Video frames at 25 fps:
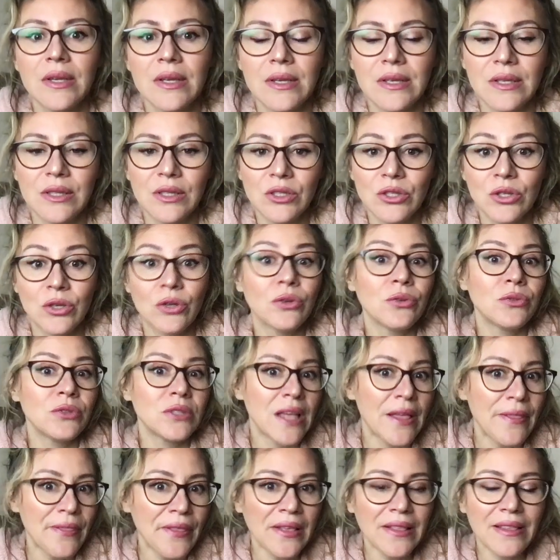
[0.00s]
So
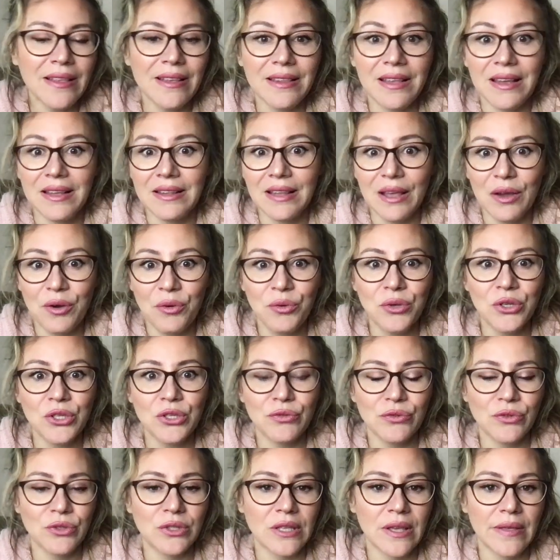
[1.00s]
something like that, I wish
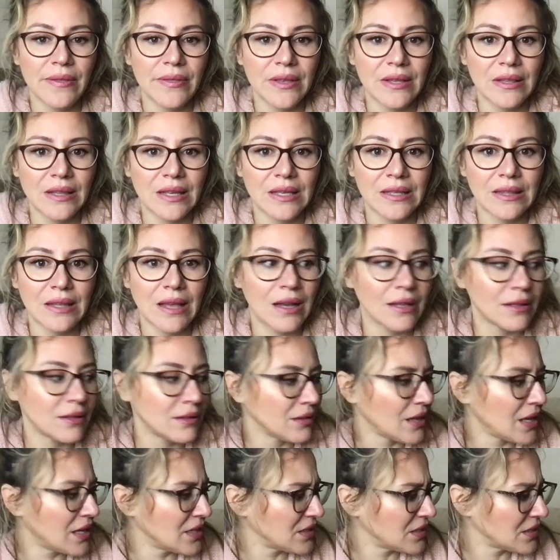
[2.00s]
for something like that.
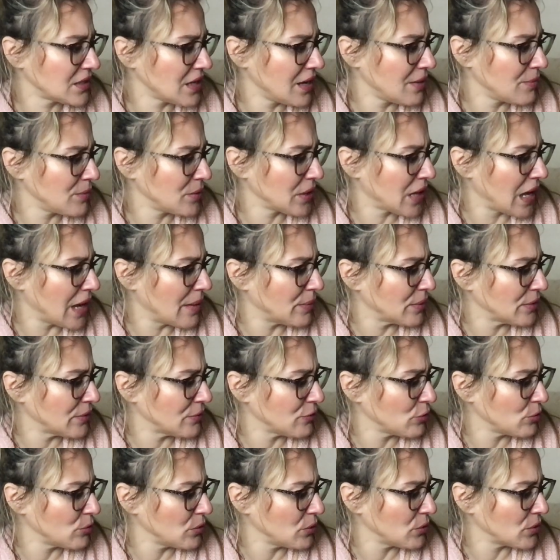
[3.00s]
Last time it happened
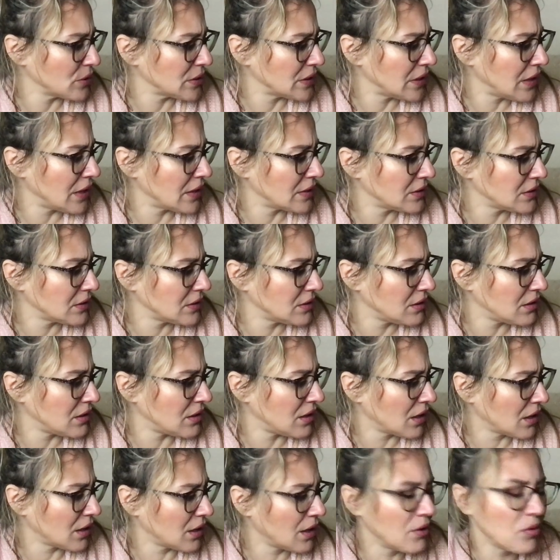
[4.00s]
for me was last year. I
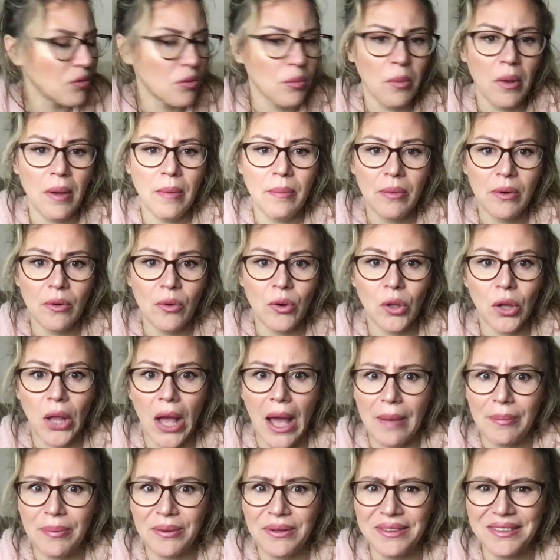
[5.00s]
can't remember what
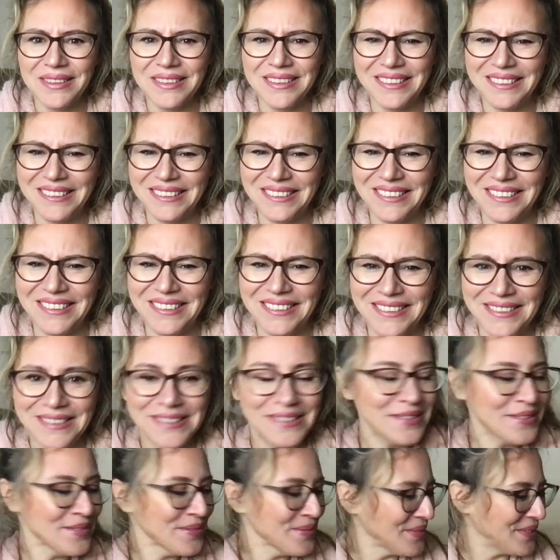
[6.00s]
happened.
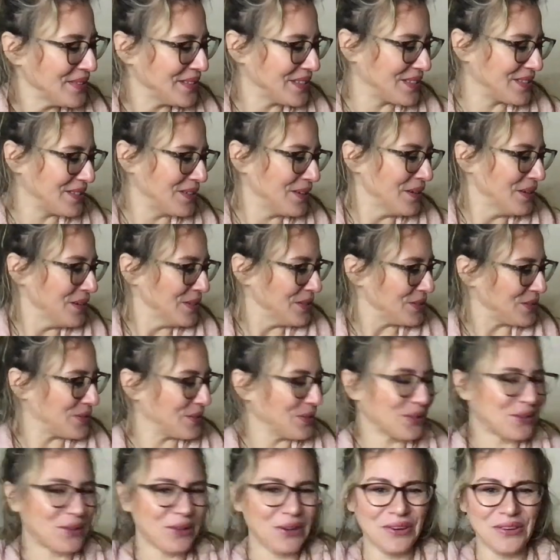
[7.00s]
It's
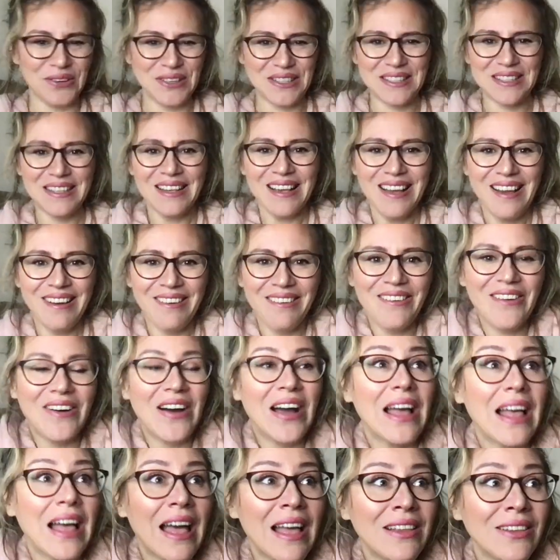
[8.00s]
not always,
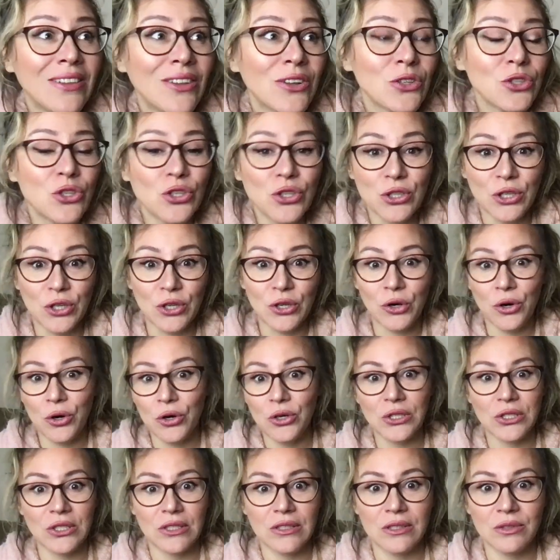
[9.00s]
I launched a
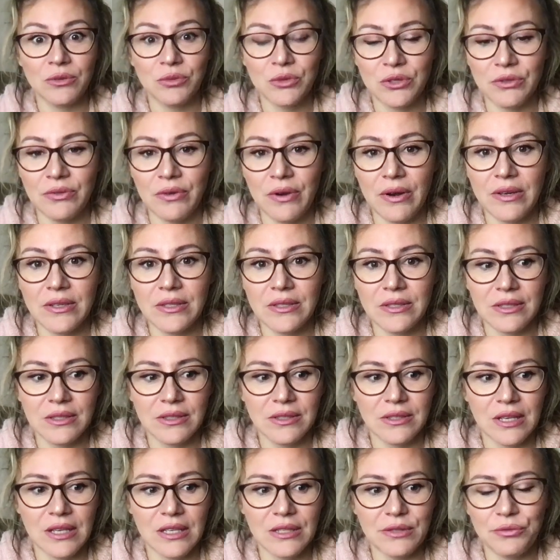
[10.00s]
course and it was very
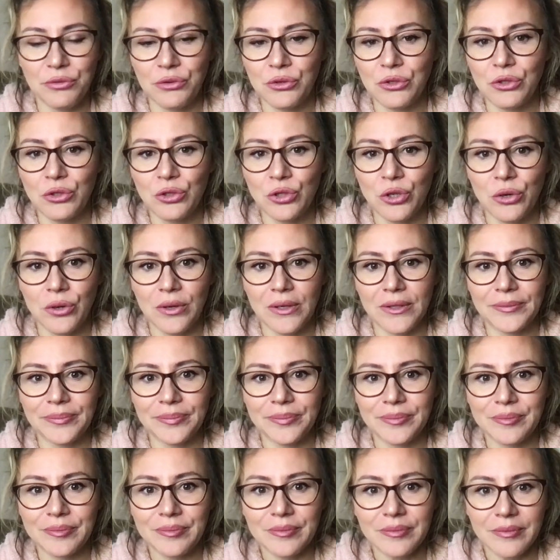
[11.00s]
successful and so
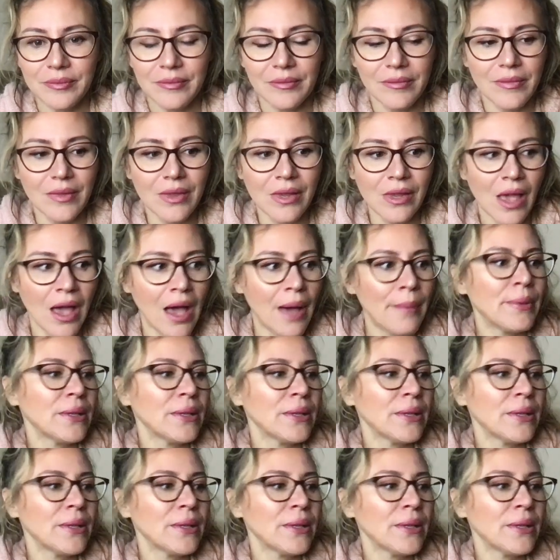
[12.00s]
on.